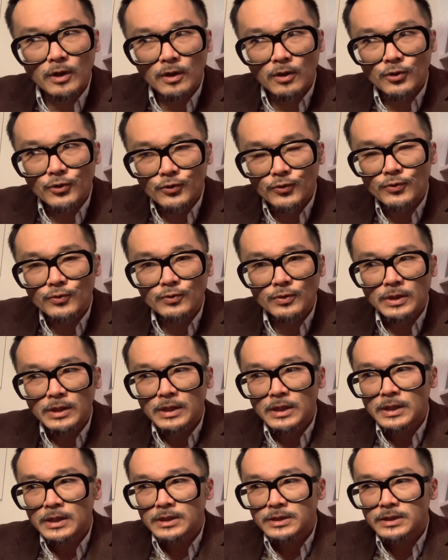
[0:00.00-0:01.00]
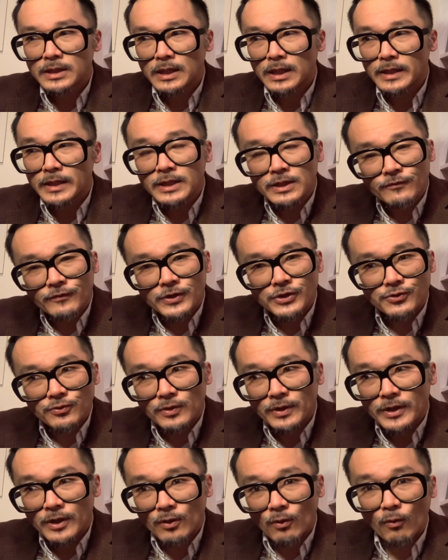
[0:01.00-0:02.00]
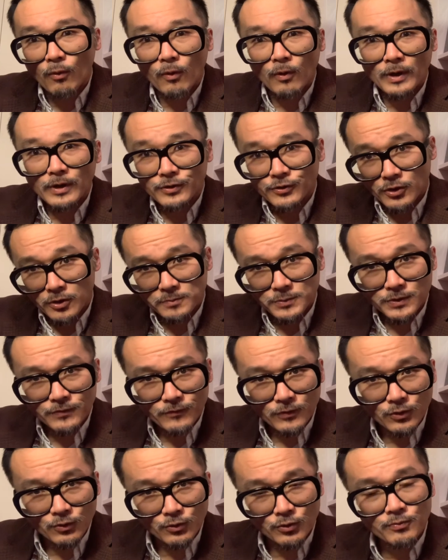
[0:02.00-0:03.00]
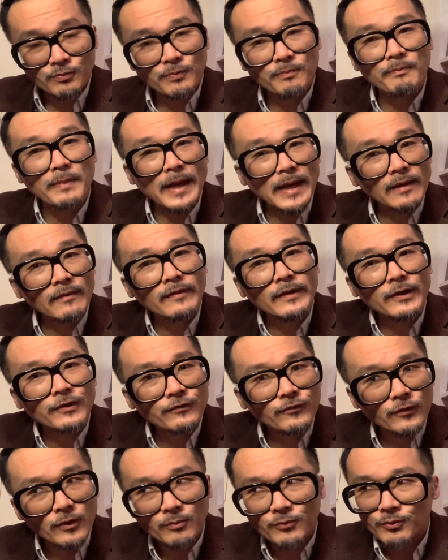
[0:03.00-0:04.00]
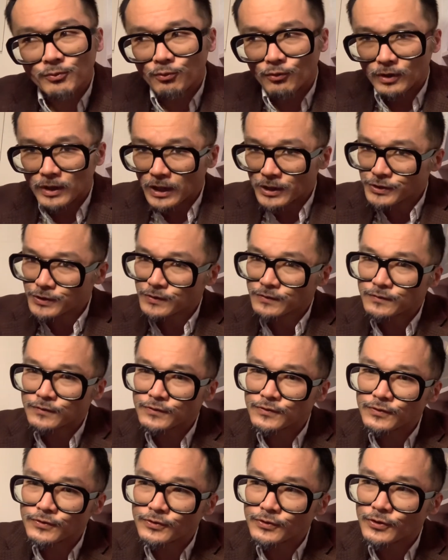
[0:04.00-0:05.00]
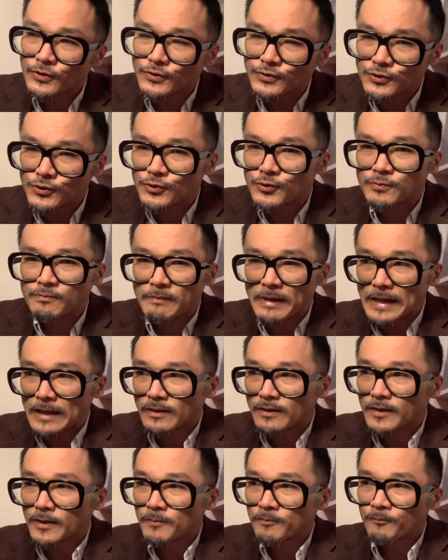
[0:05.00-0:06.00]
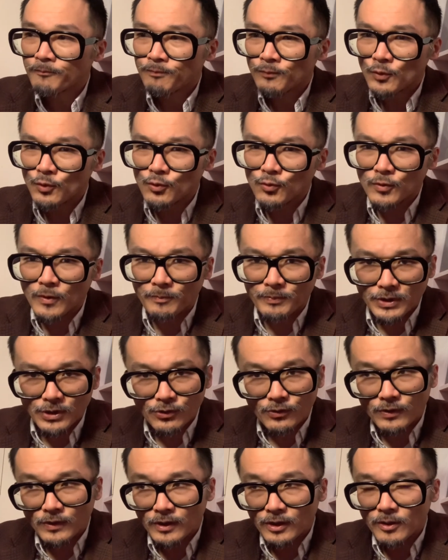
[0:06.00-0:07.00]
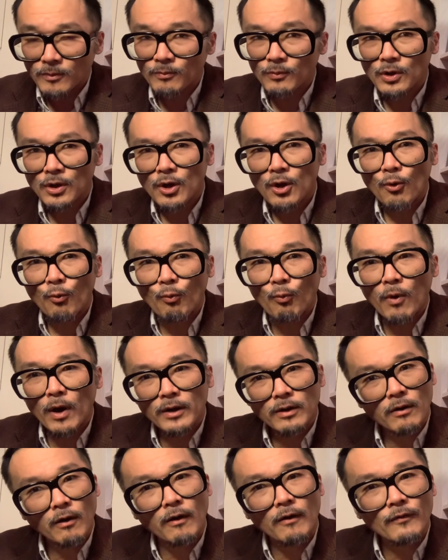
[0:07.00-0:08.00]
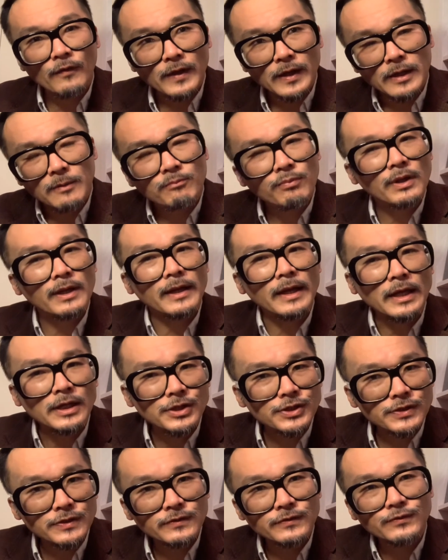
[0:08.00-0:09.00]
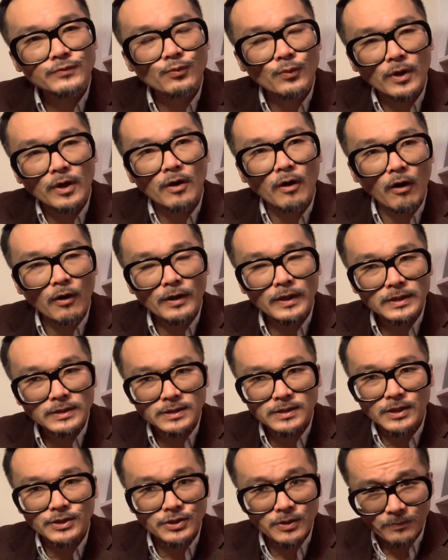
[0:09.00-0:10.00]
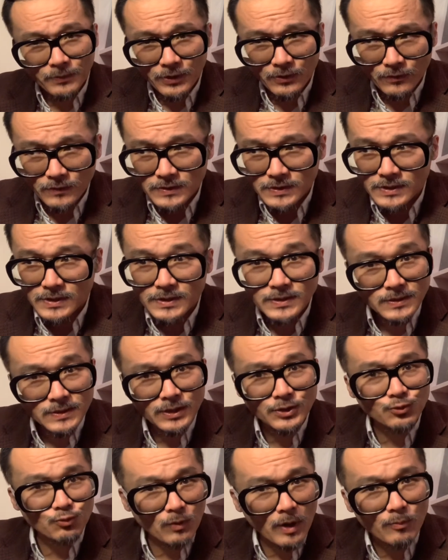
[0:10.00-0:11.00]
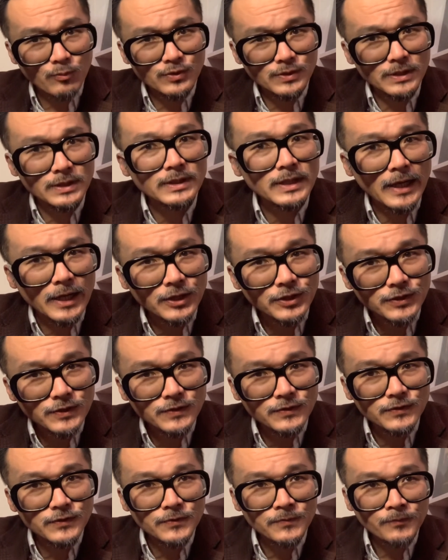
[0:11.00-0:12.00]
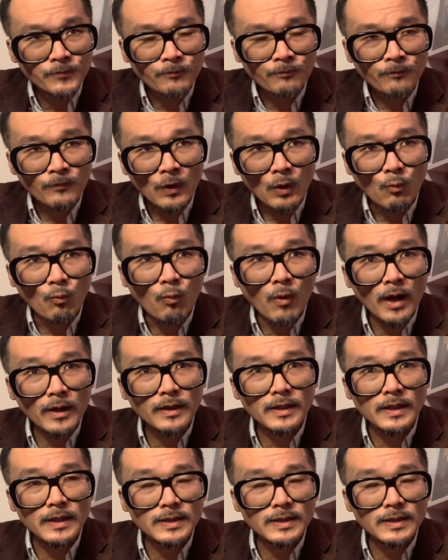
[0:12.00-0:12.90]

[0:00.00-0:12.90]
who individually or in terms of a group made these films, production studios, who made them, who appeared in them, what are the implications regarding such appearances, such representations? What